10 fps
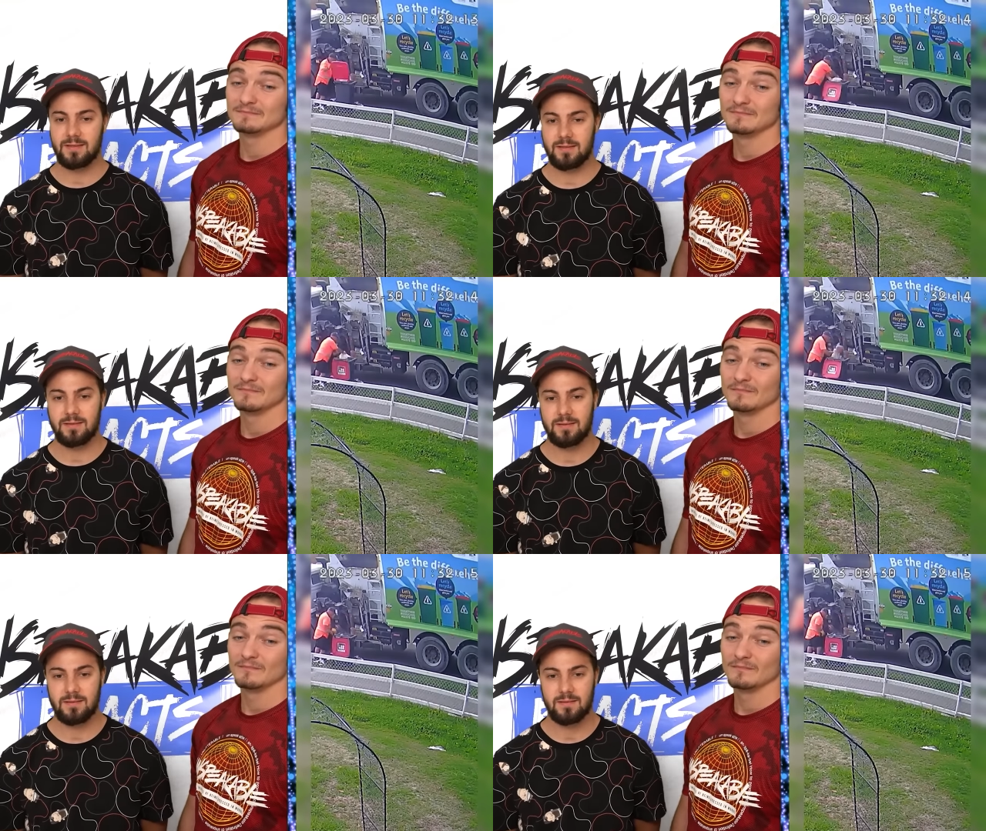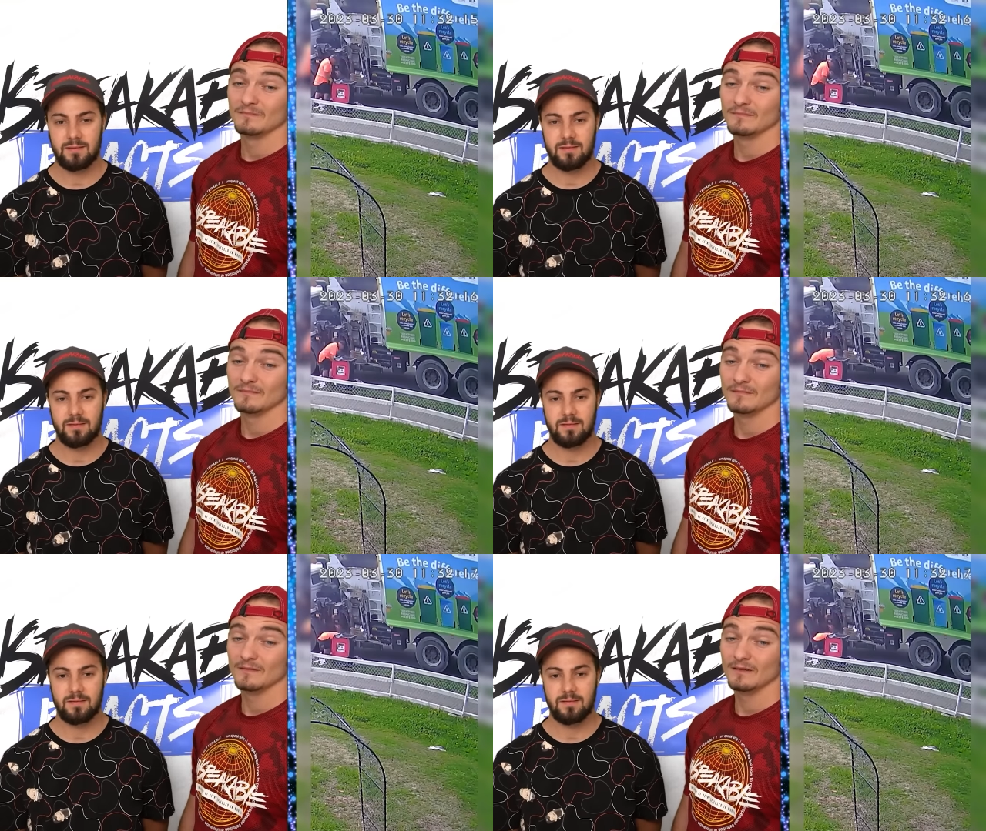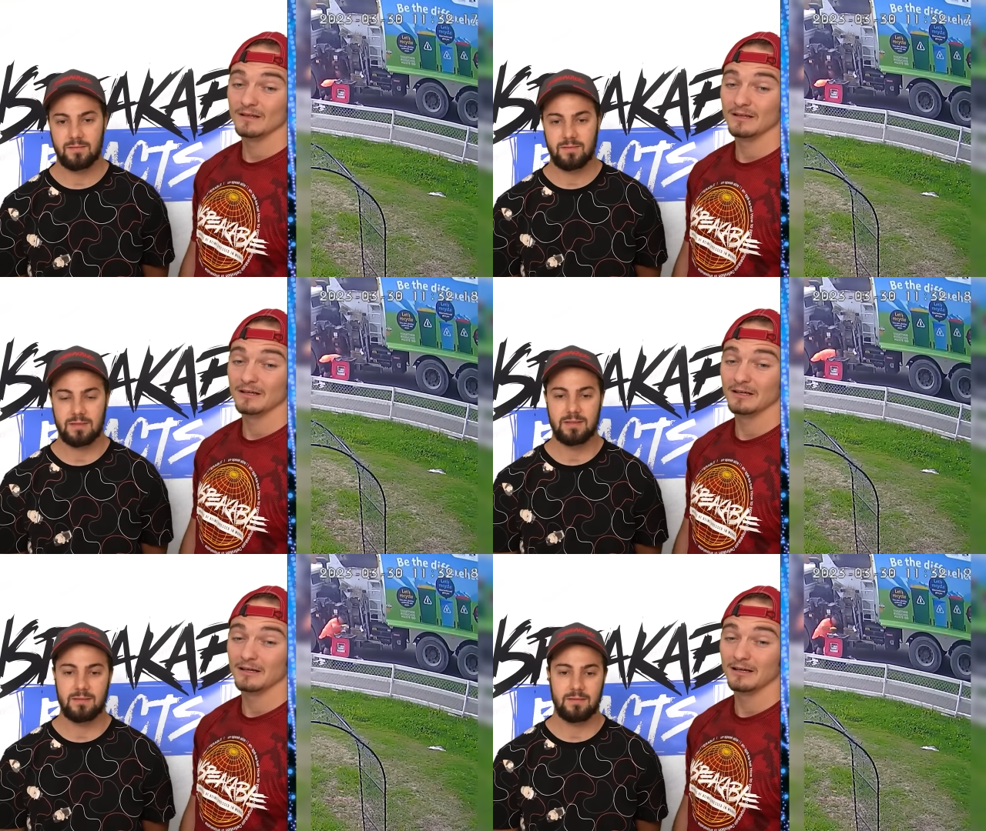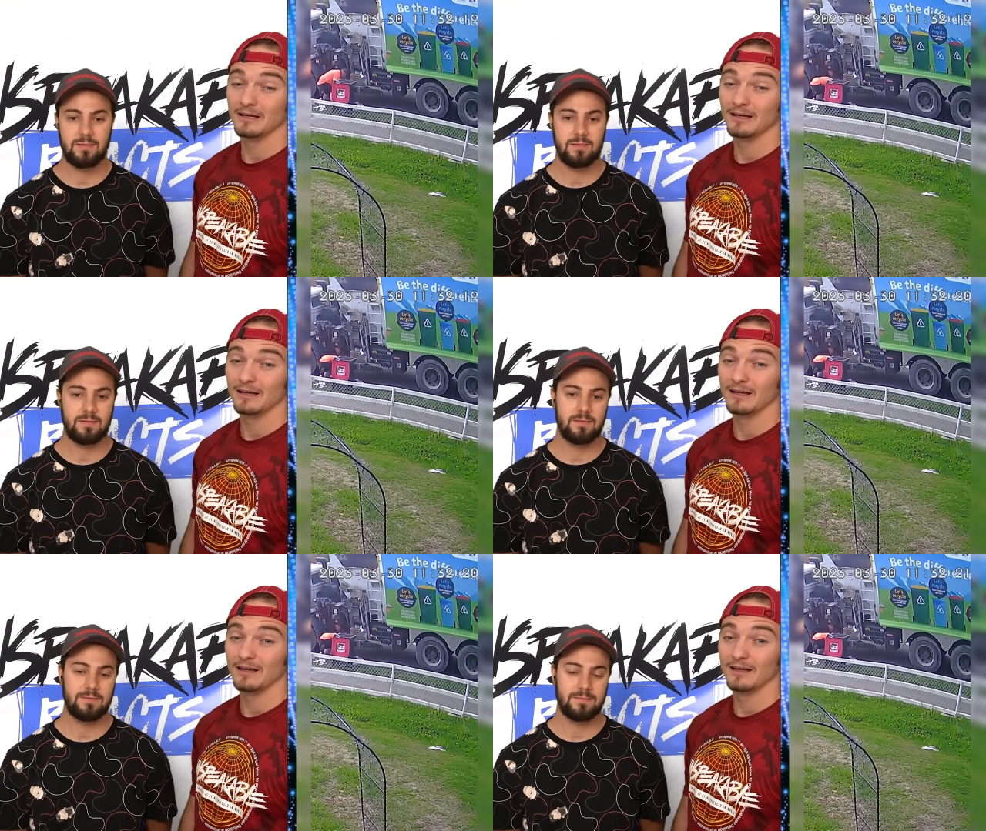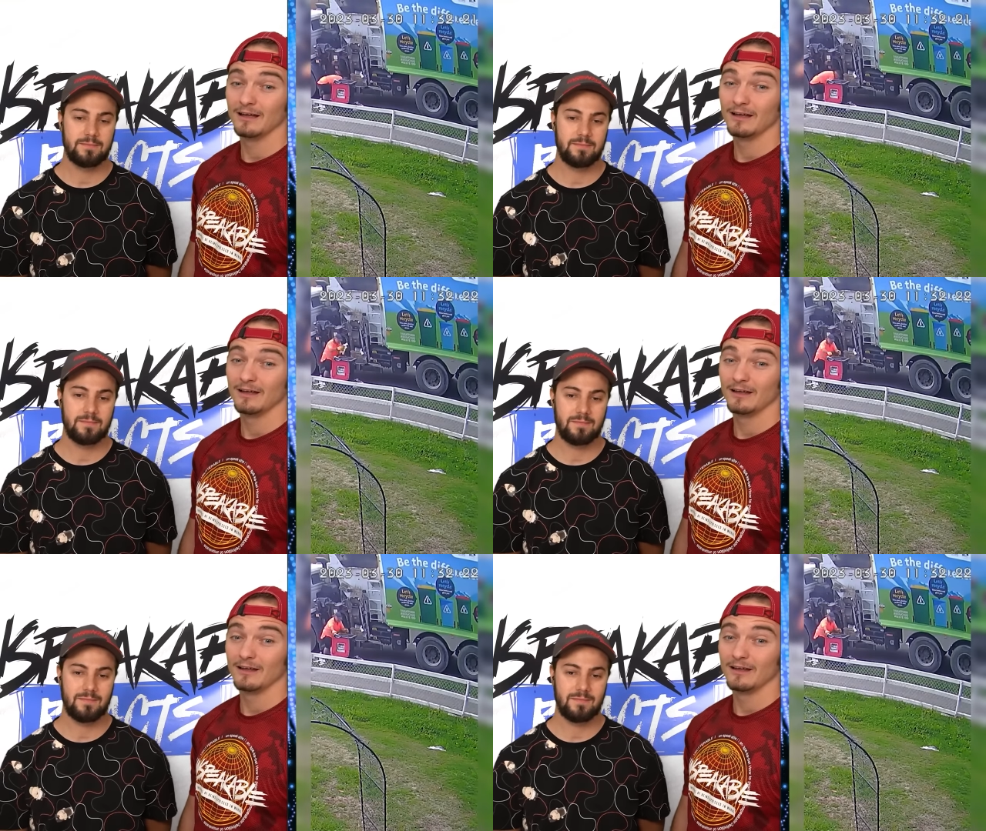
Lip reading: No one is speaking in this clip.